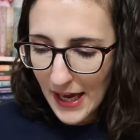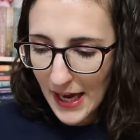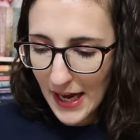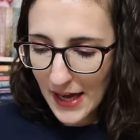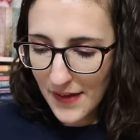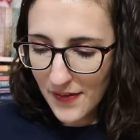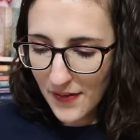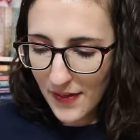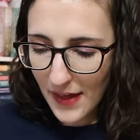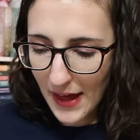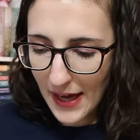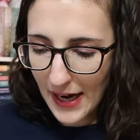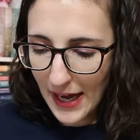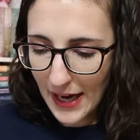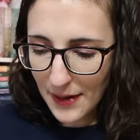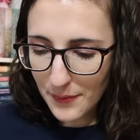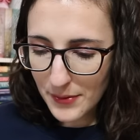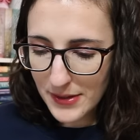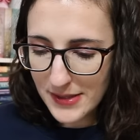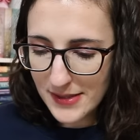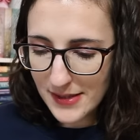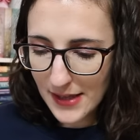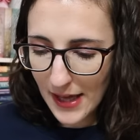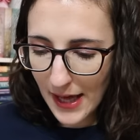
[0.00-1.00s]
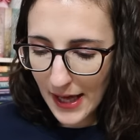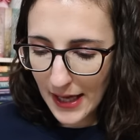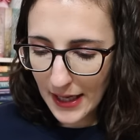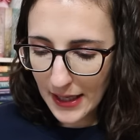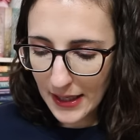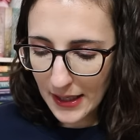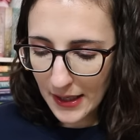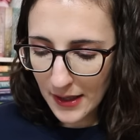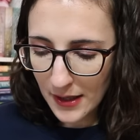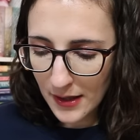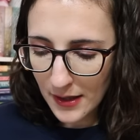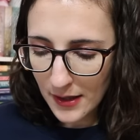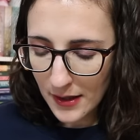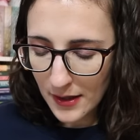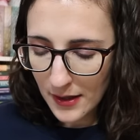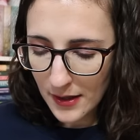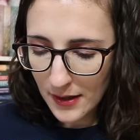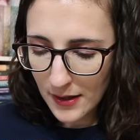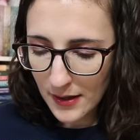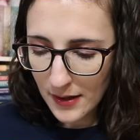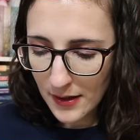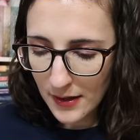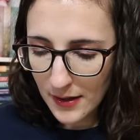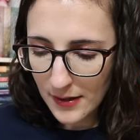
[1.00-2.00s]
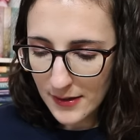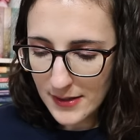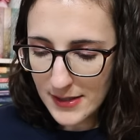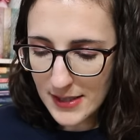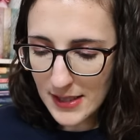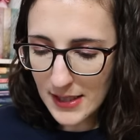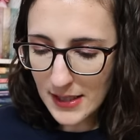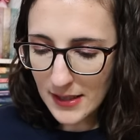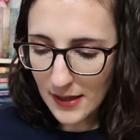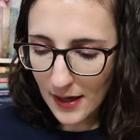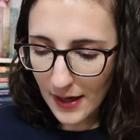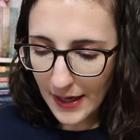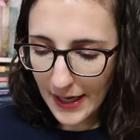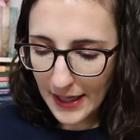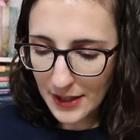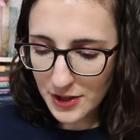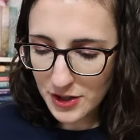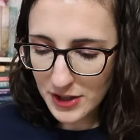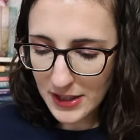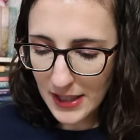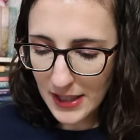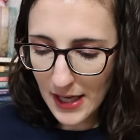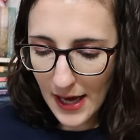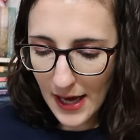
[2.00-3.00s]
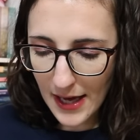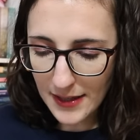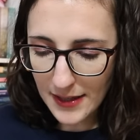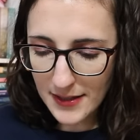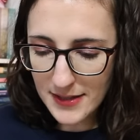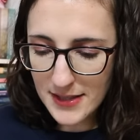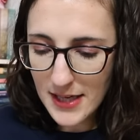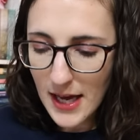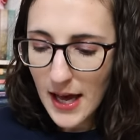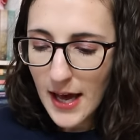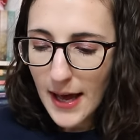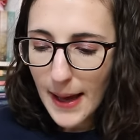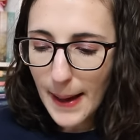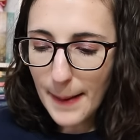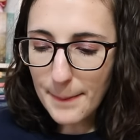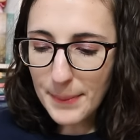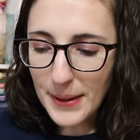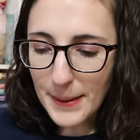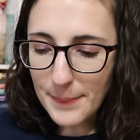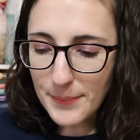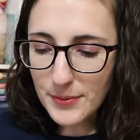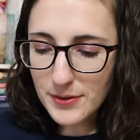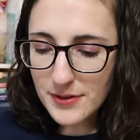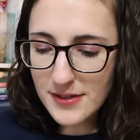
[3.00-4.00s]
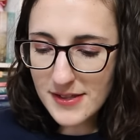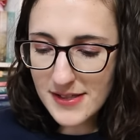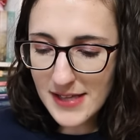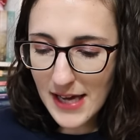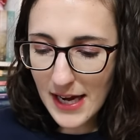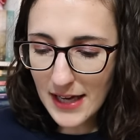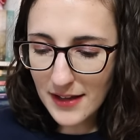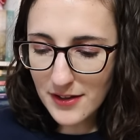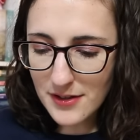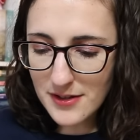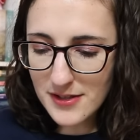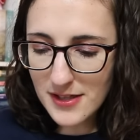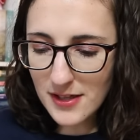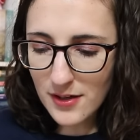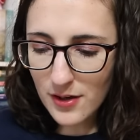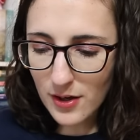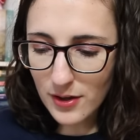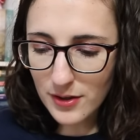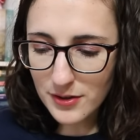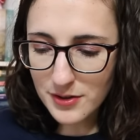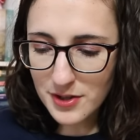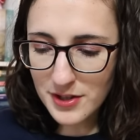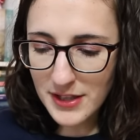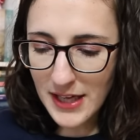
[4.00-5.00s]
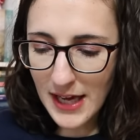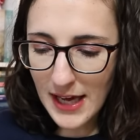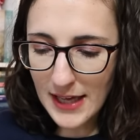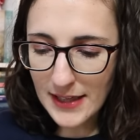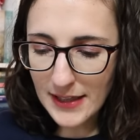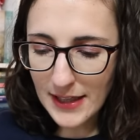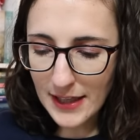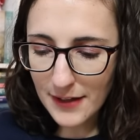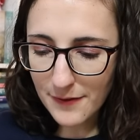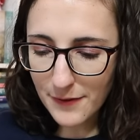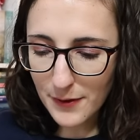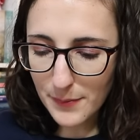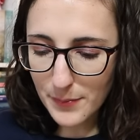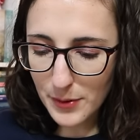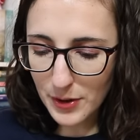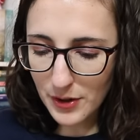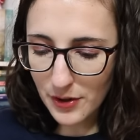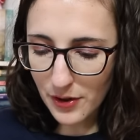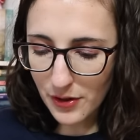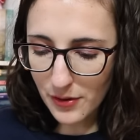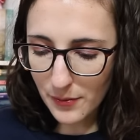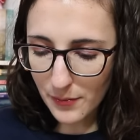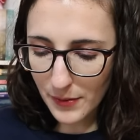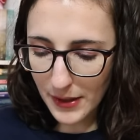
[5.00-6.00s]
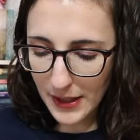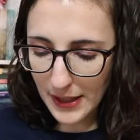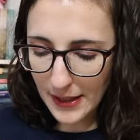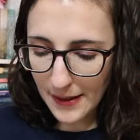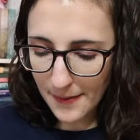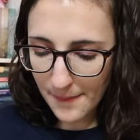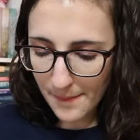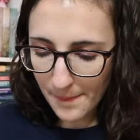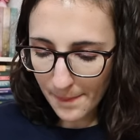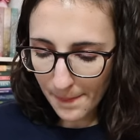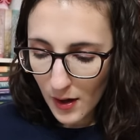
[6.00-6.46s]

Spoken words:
And then I was like, did it not actually end? And people say there's an alternate ending for book 3.